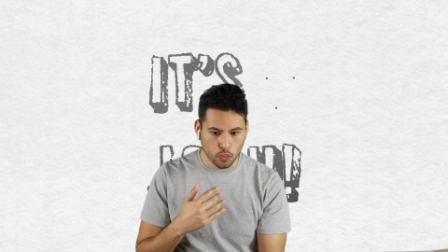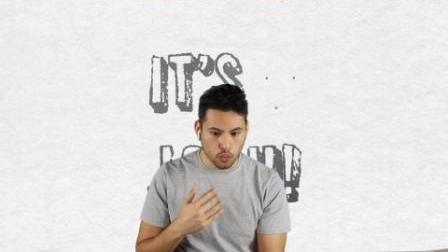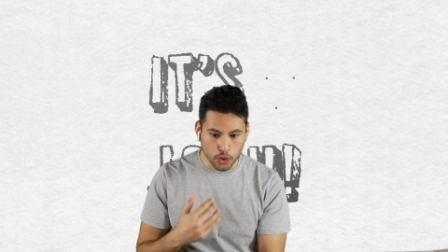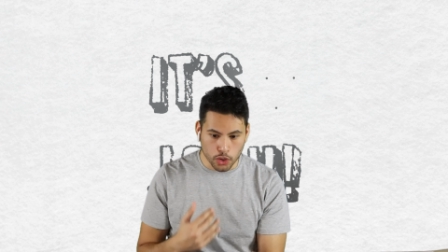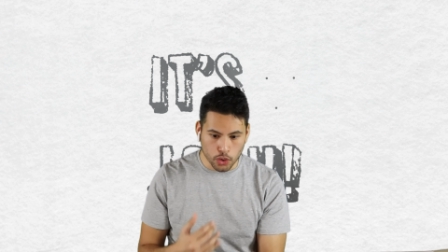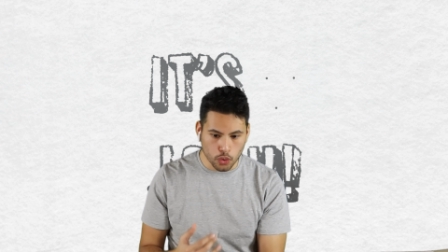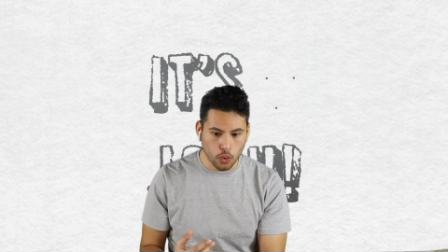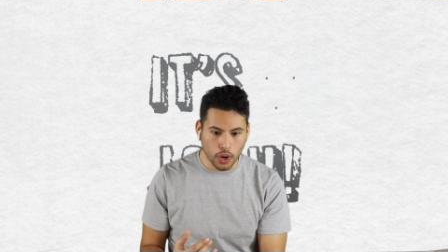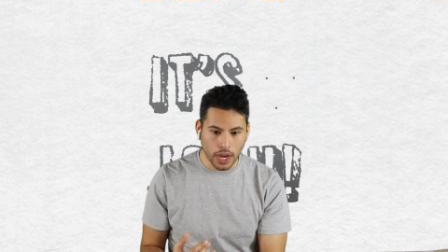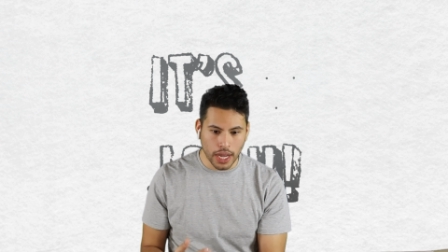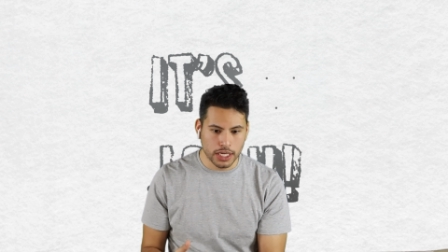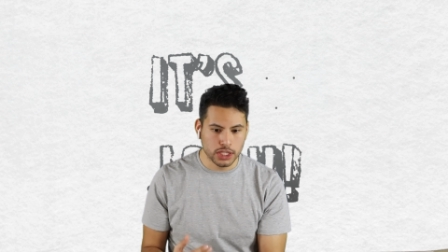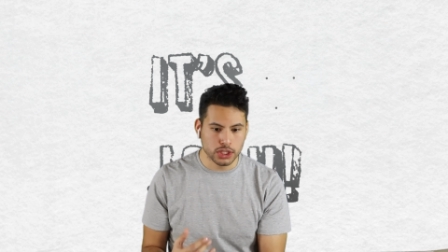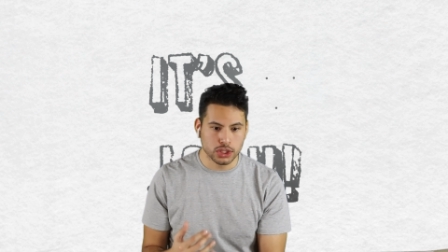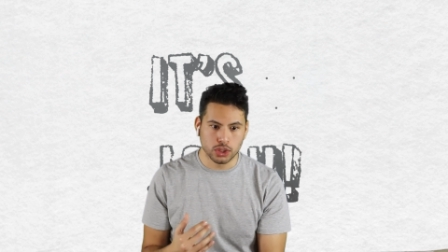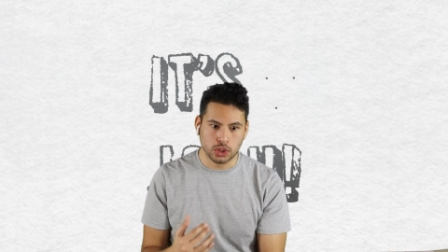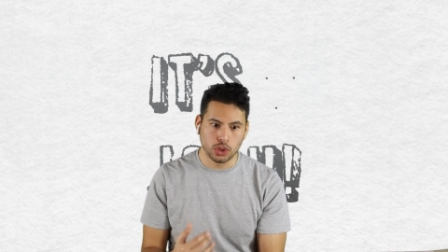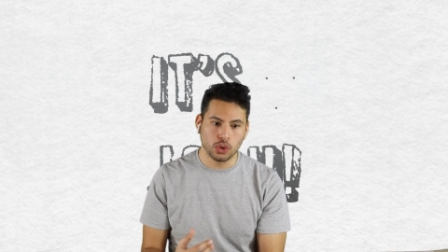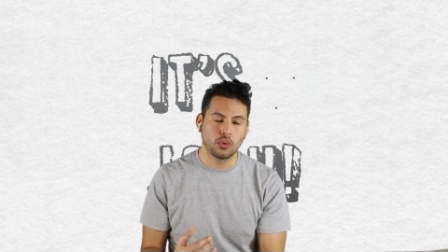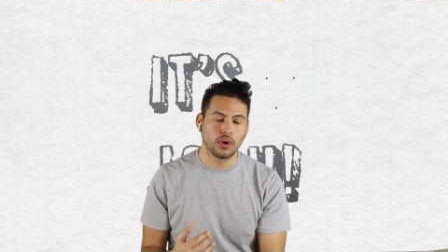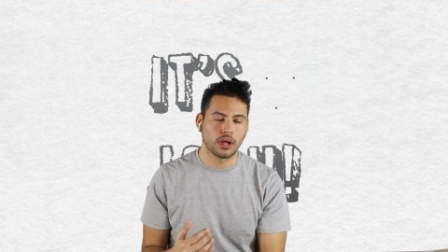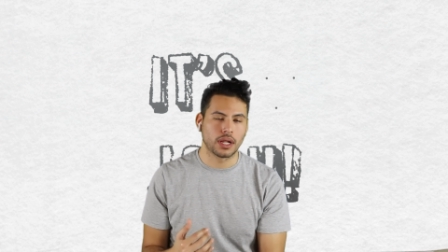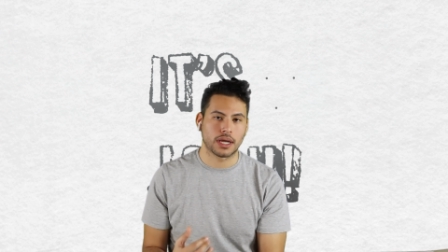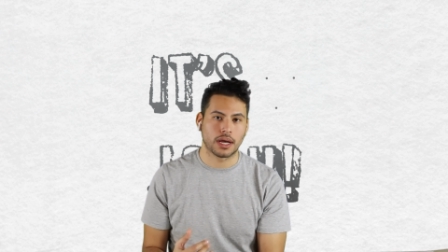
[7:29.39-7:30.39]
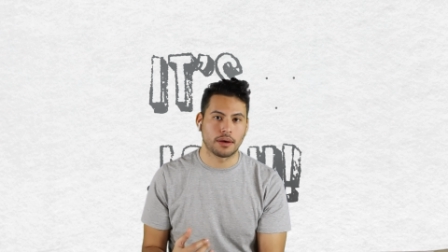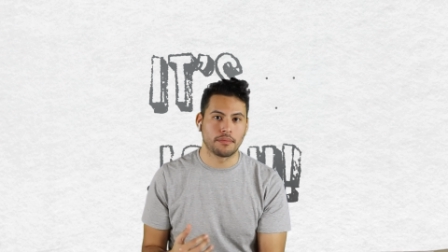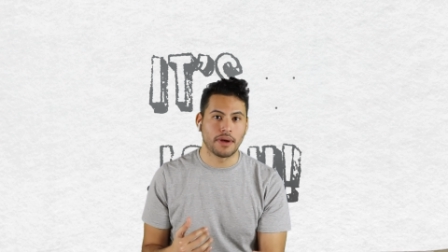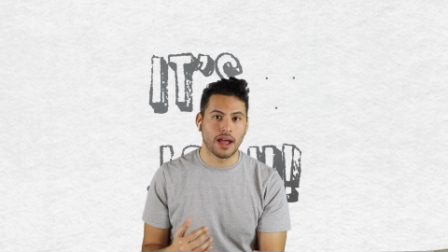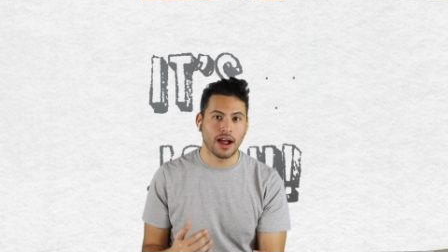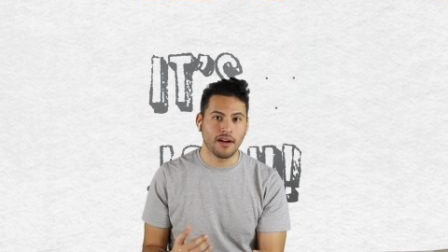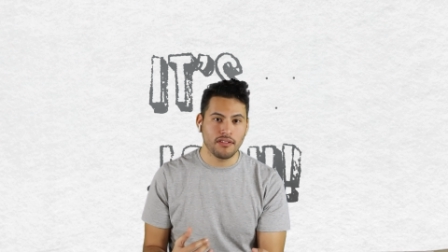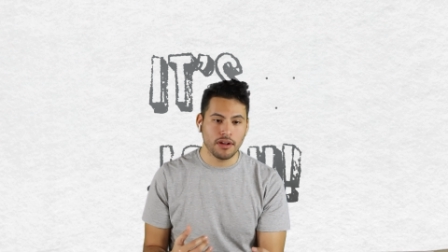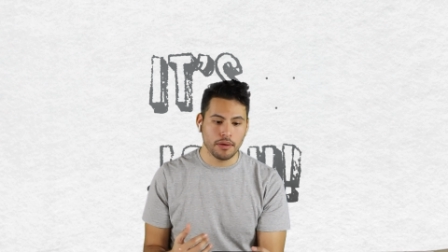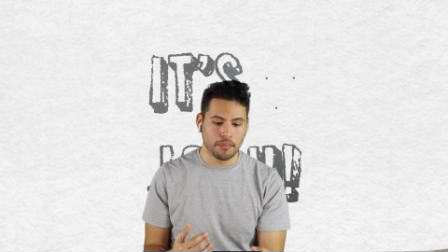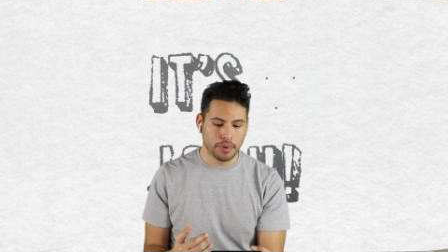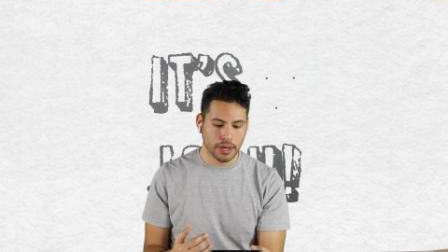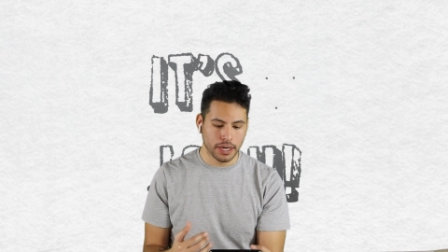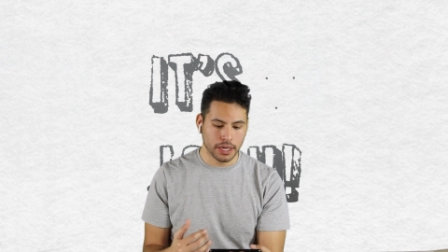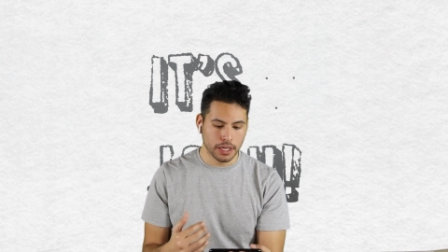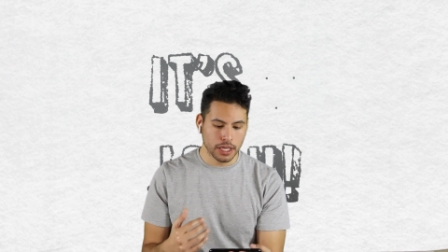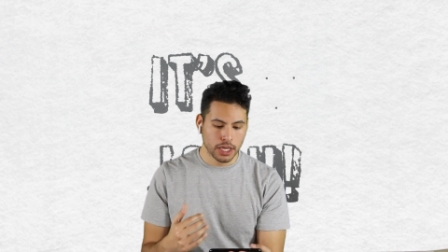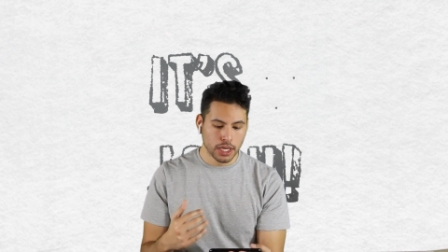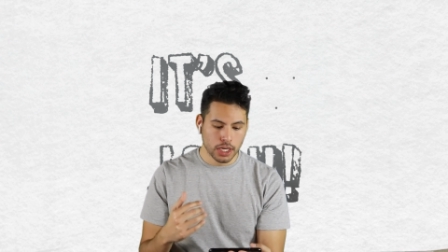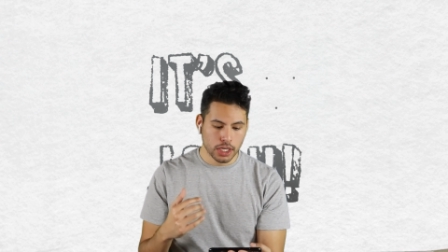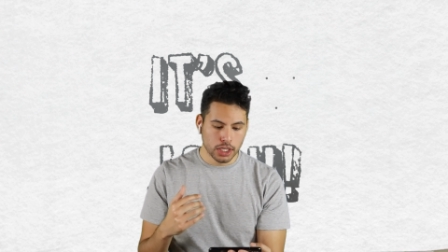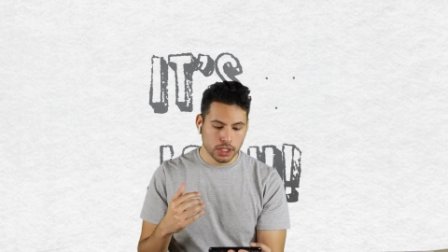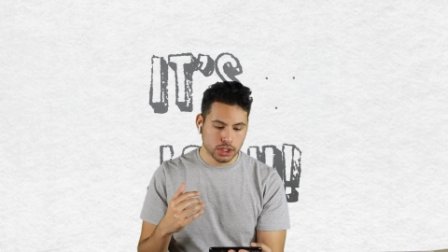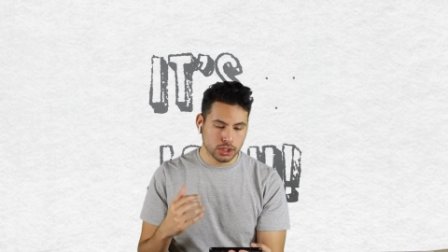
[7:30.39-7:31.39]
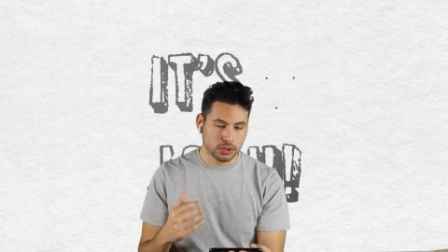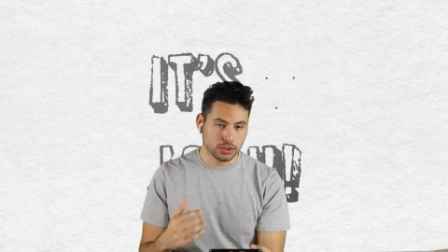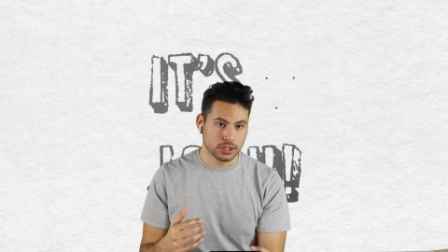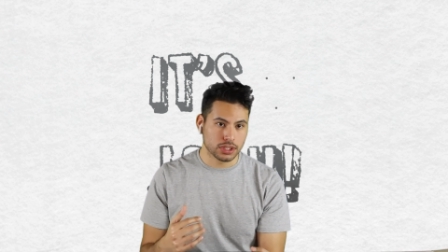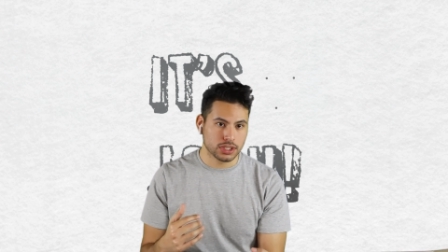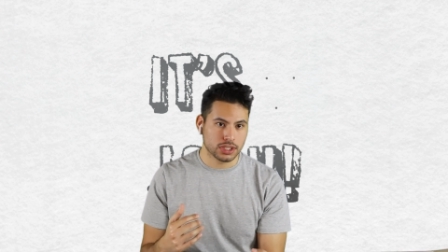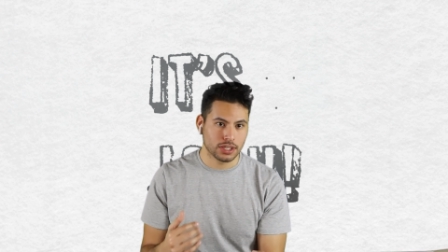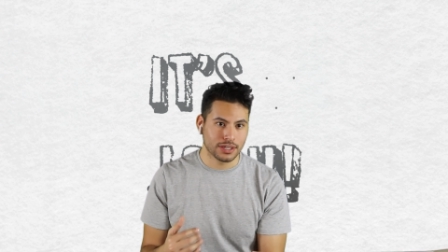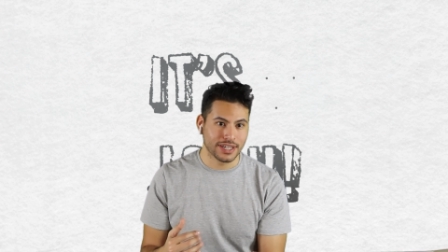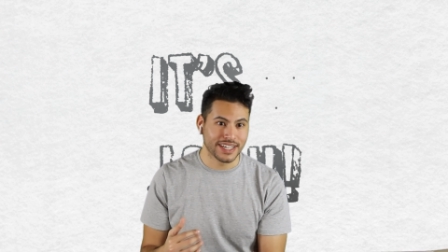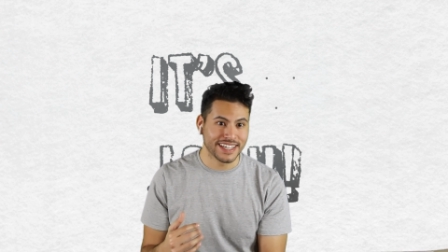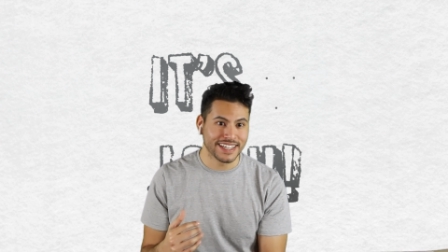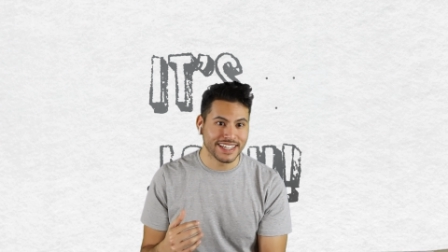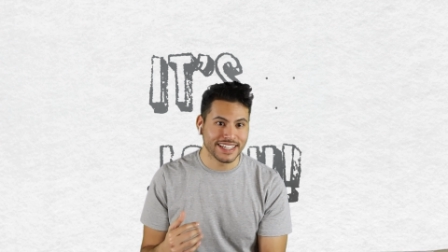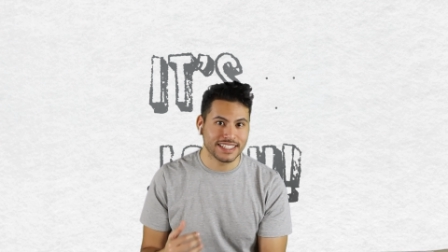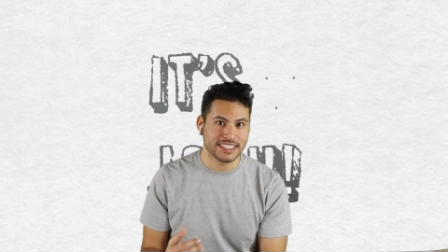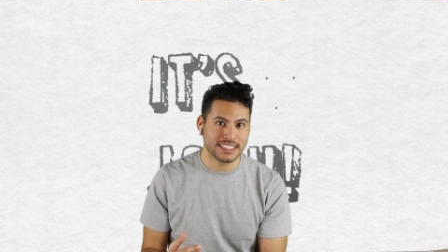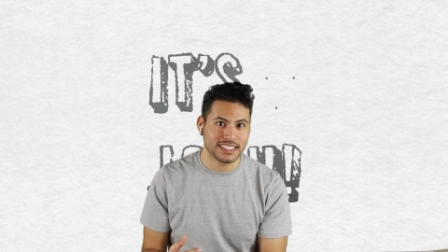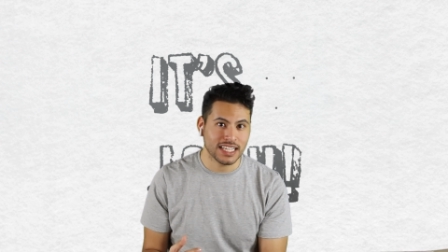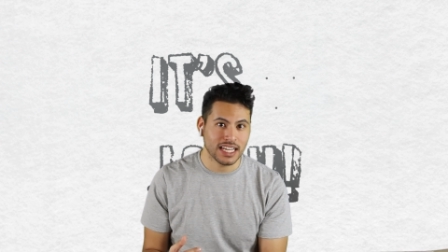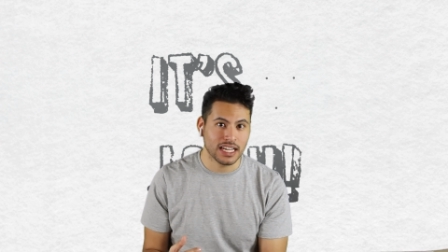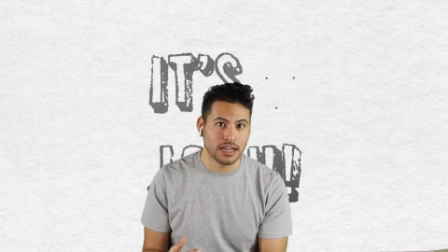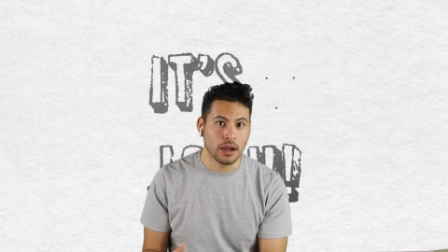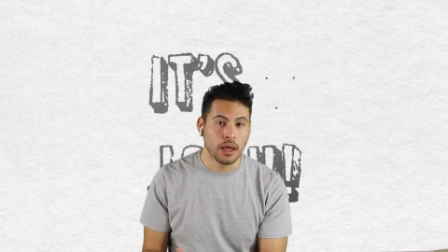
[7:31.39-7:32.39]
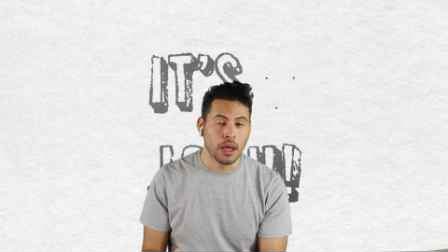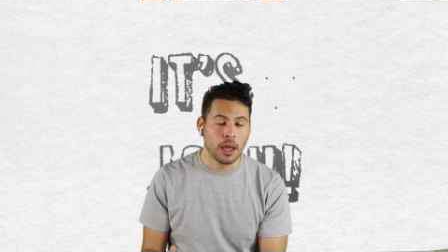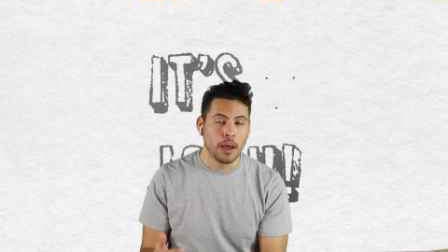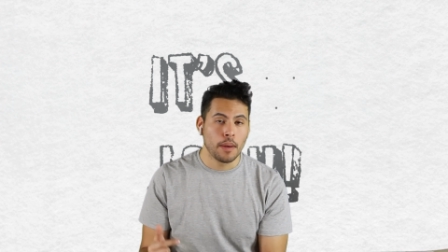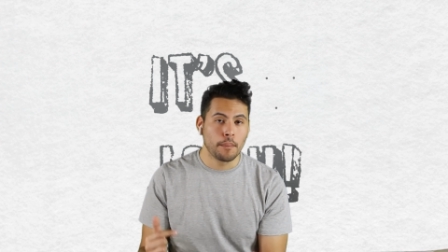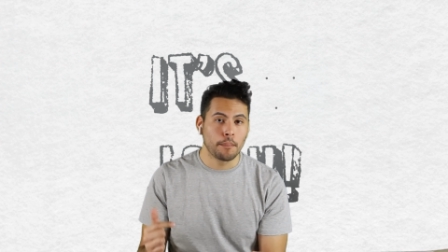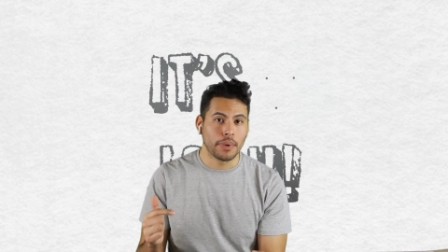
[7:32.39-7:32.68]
you guys do welcome everybody to a certain extent.